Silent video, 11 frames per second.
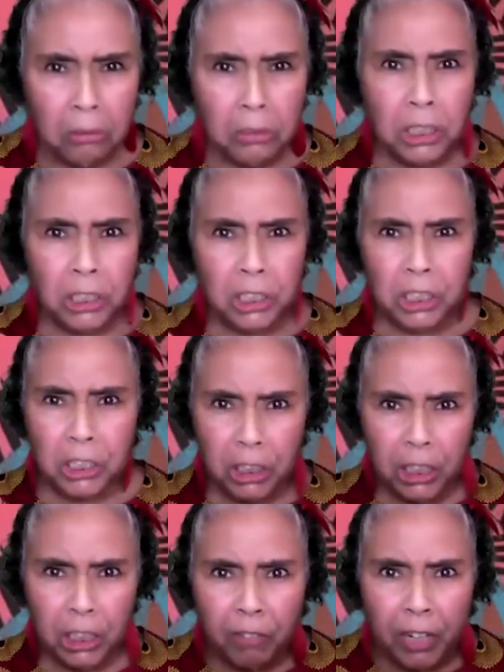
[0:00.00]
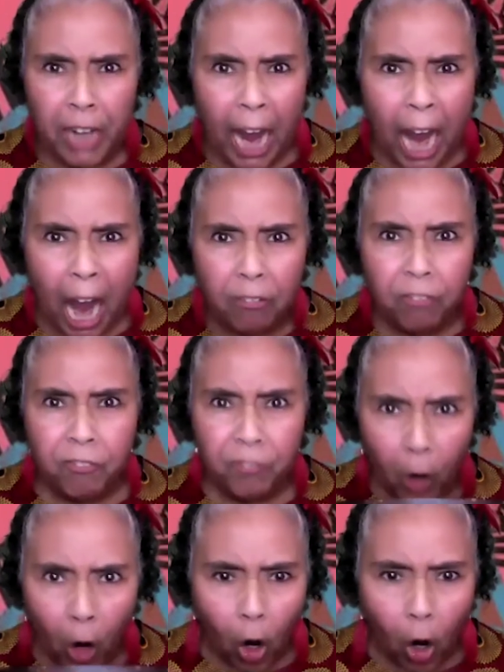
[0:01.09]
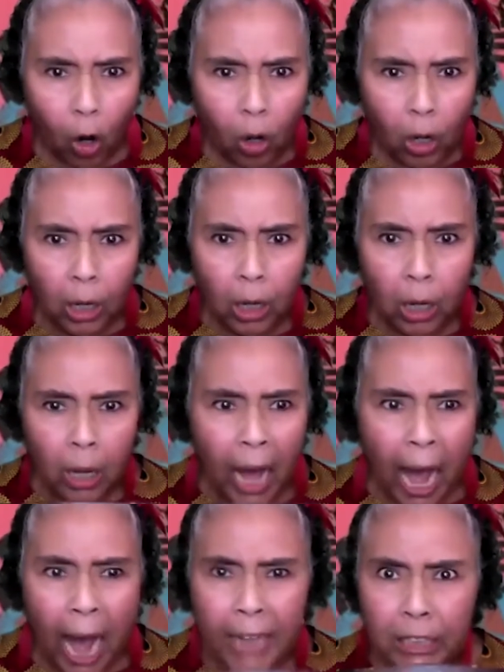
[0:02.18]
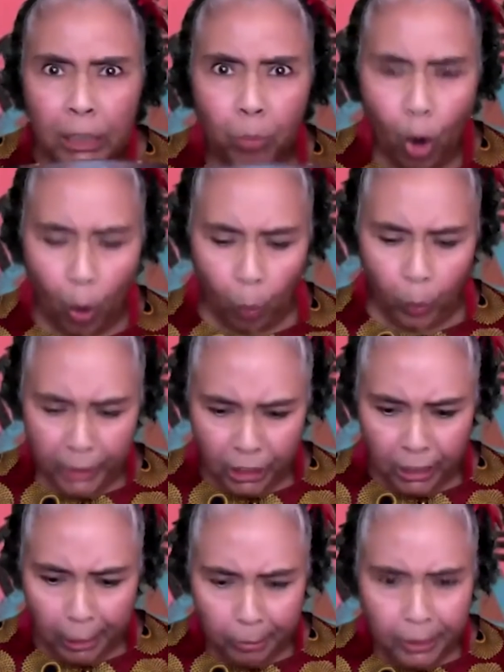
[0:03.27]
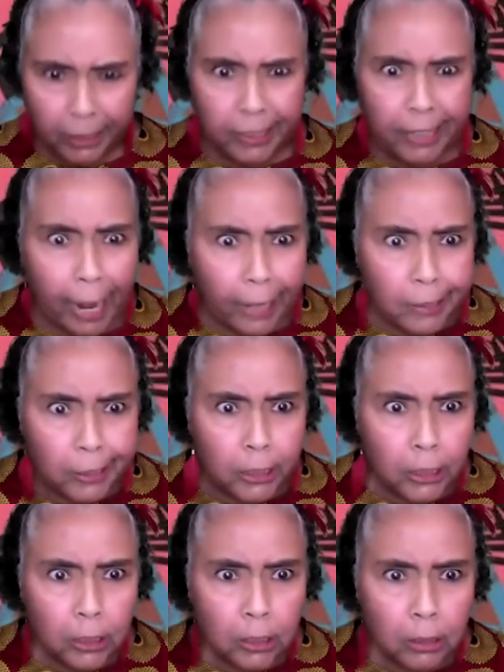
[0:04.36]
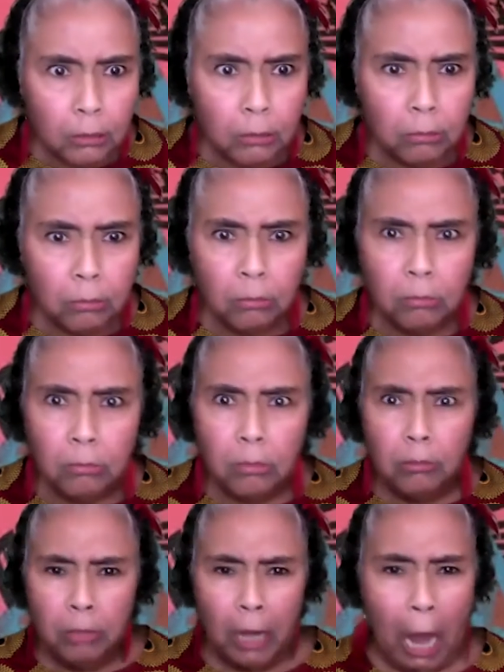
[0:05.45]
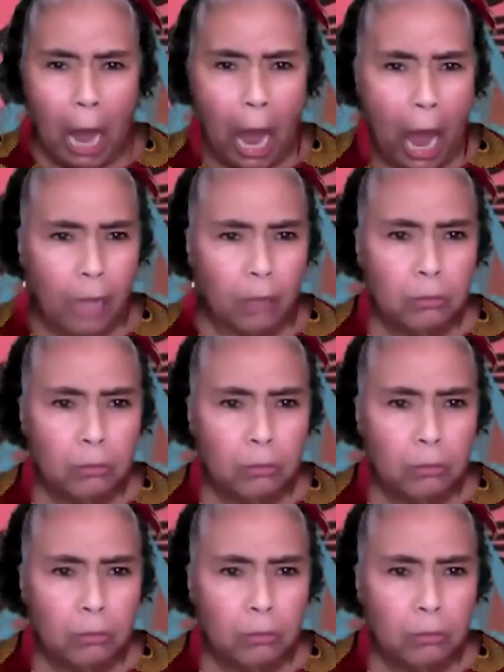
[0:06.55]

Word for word: this isn't even half full. I need more wisdom than this. Dad,